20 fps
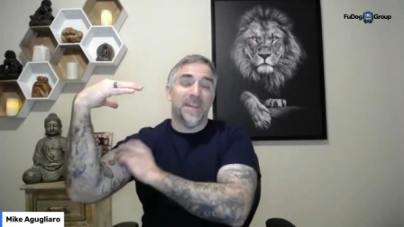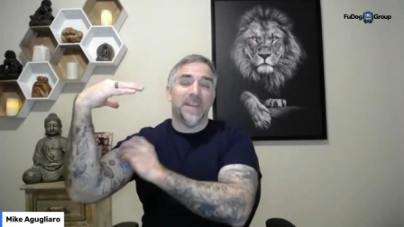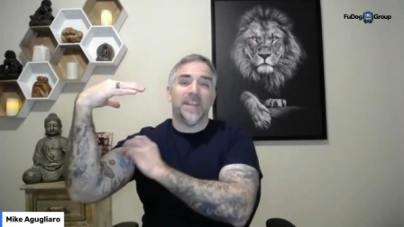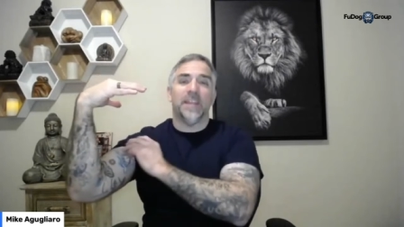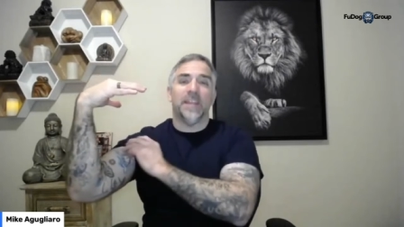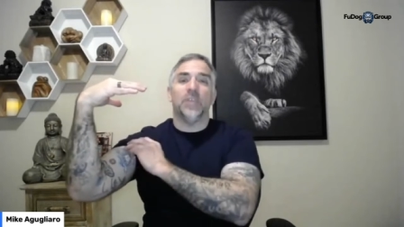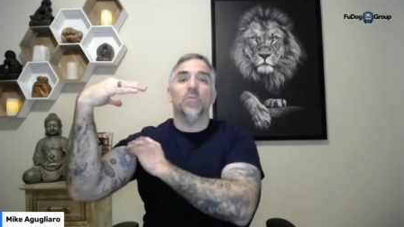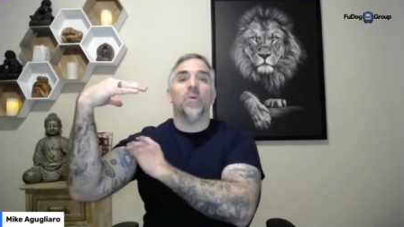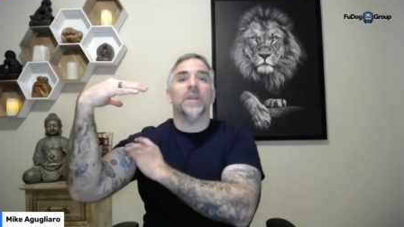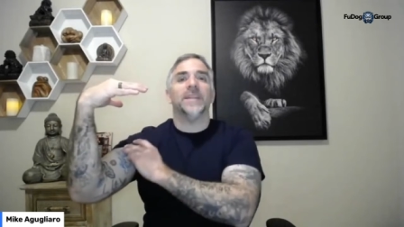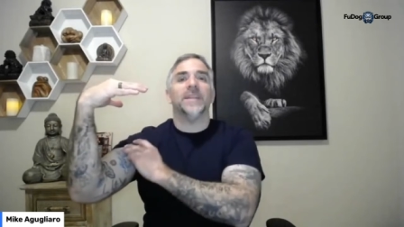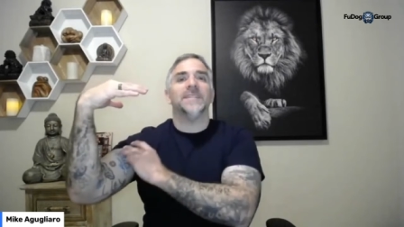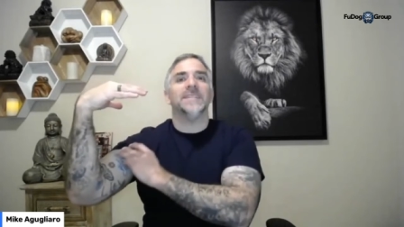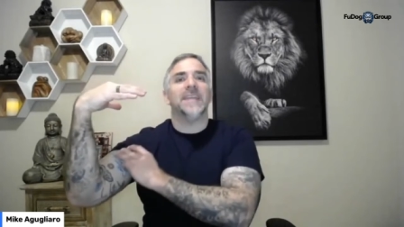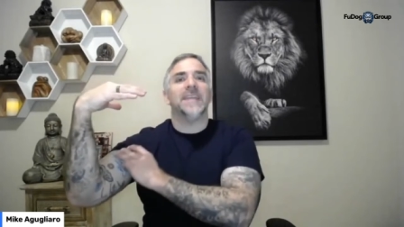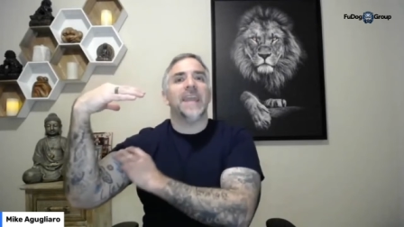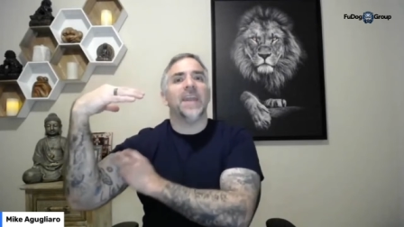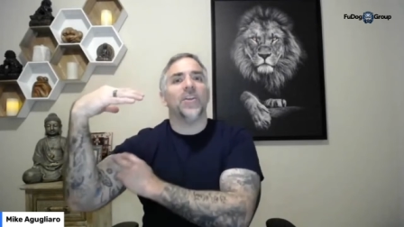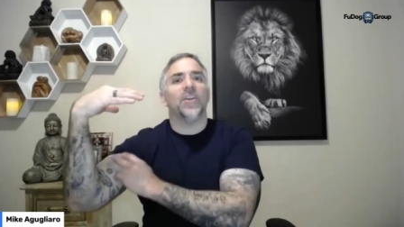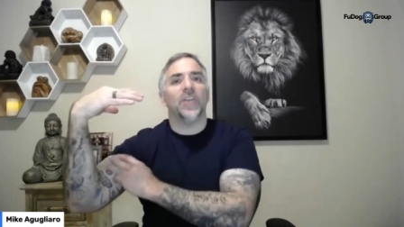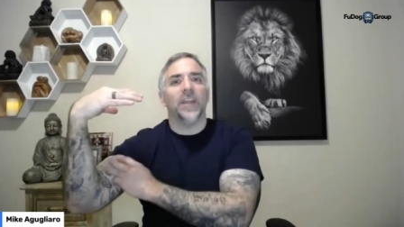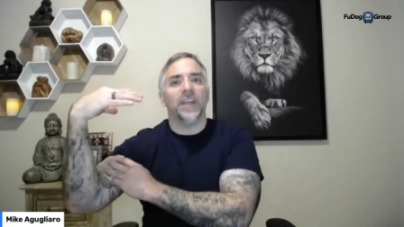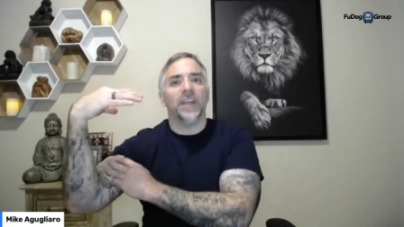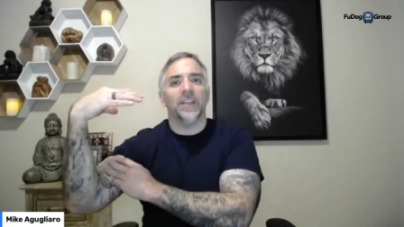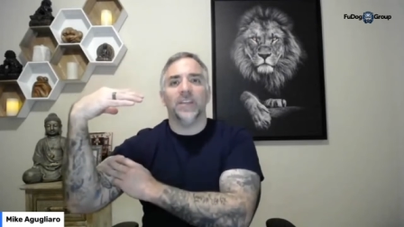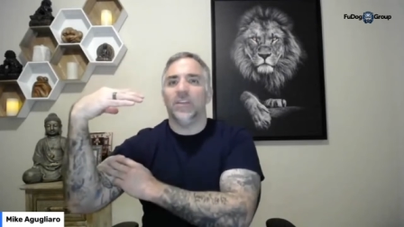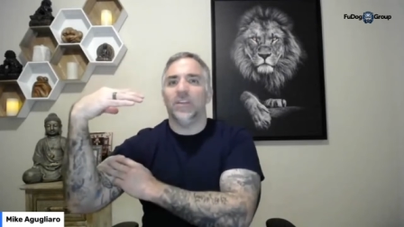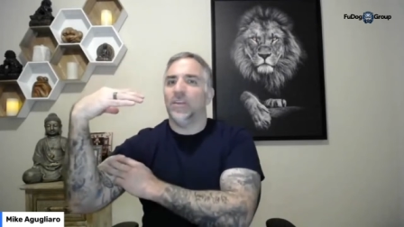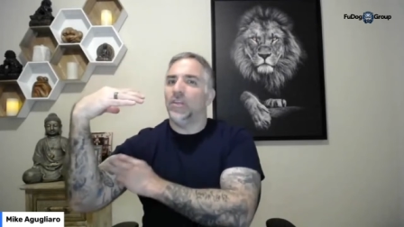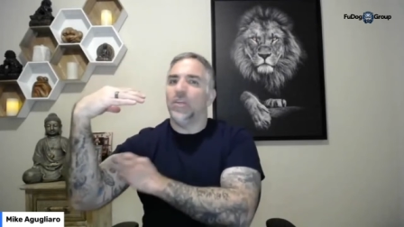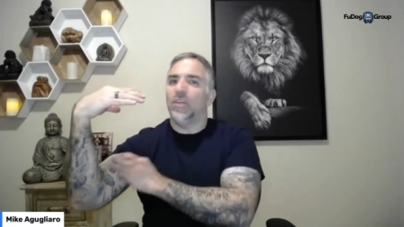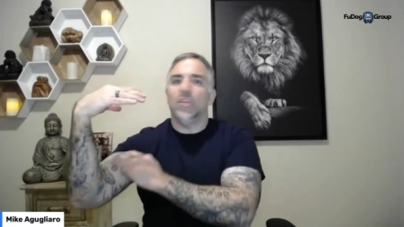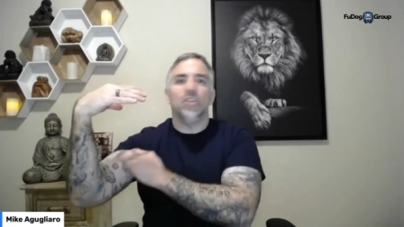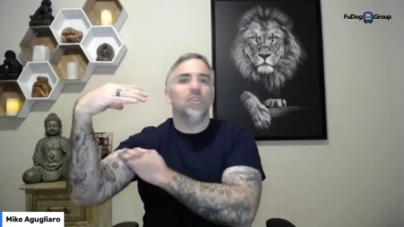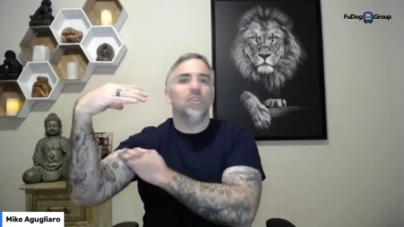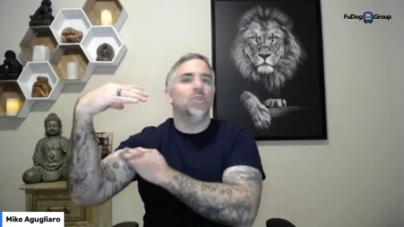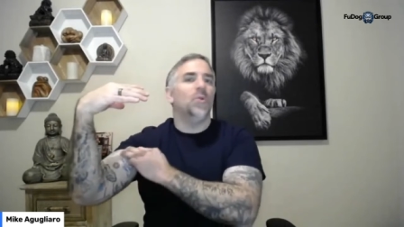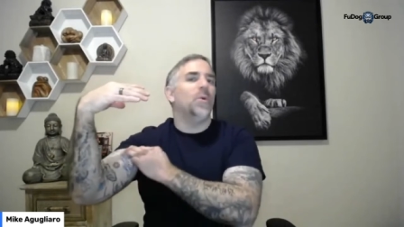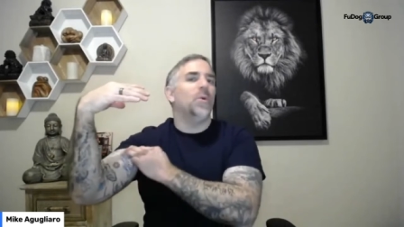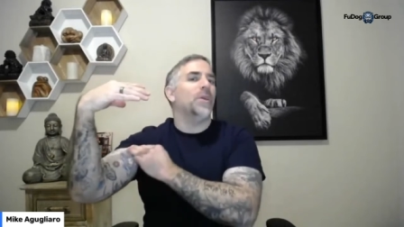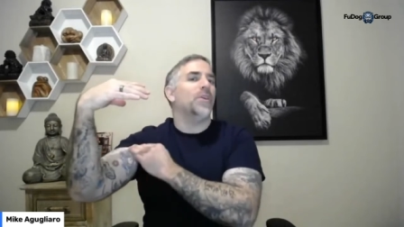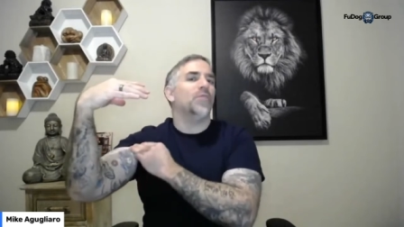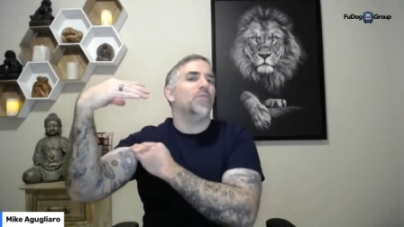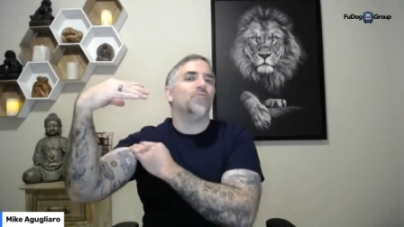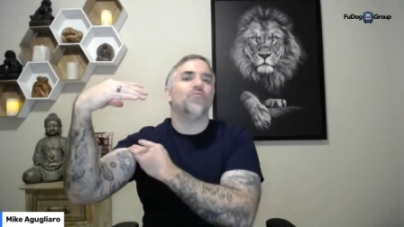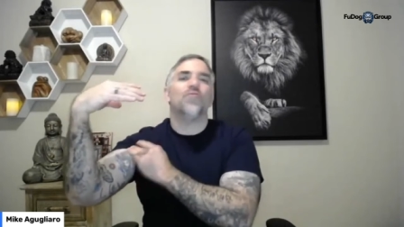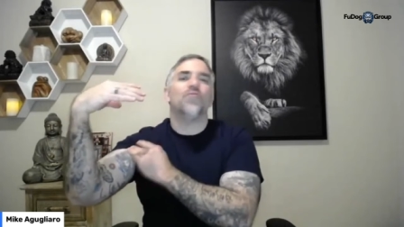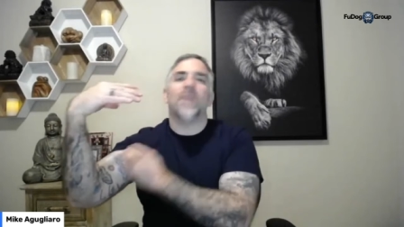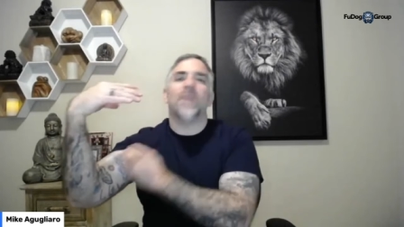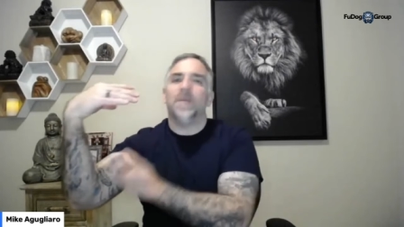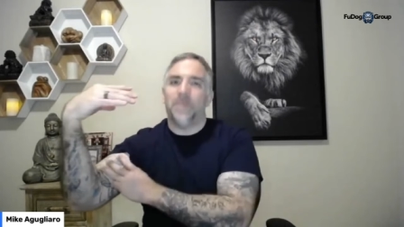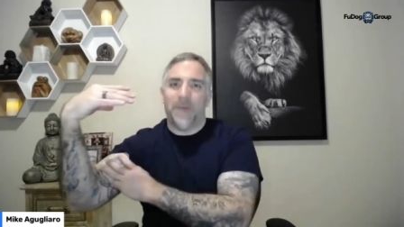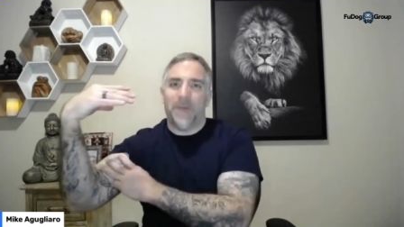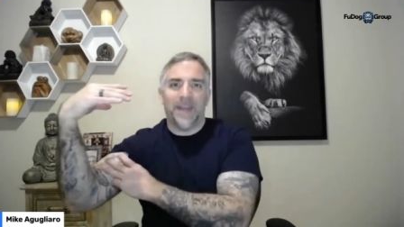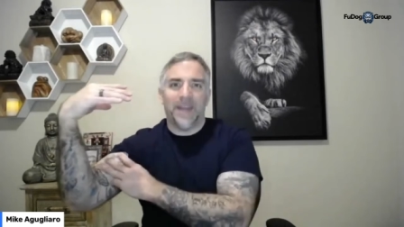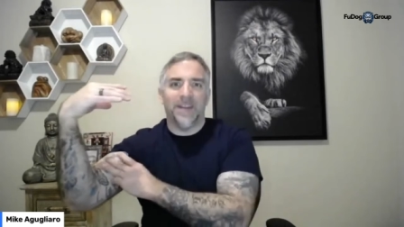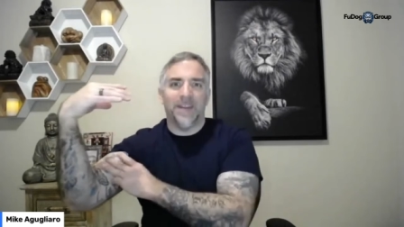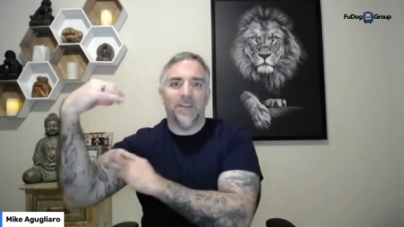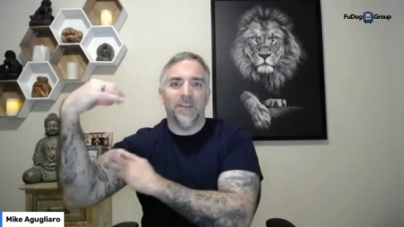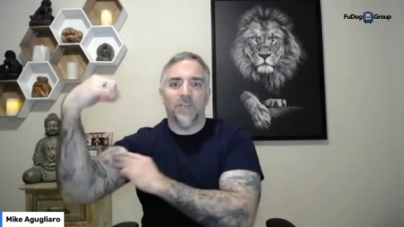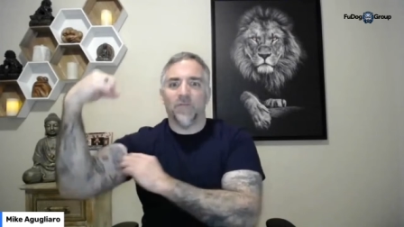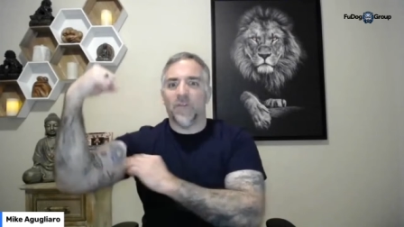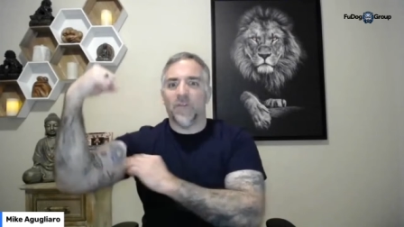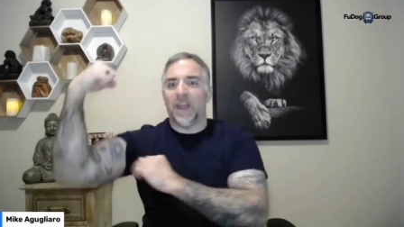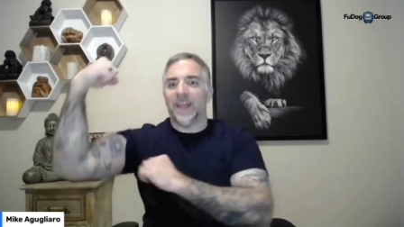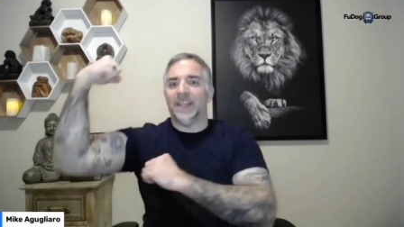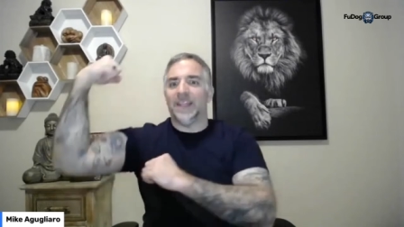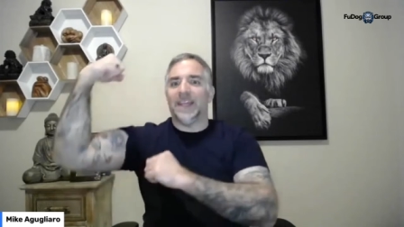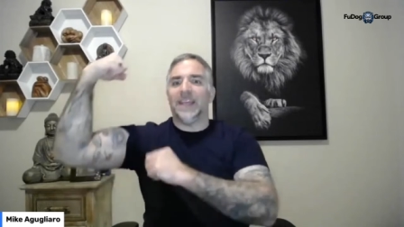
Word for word: Now you want to tear it, you don't want to rip it, right?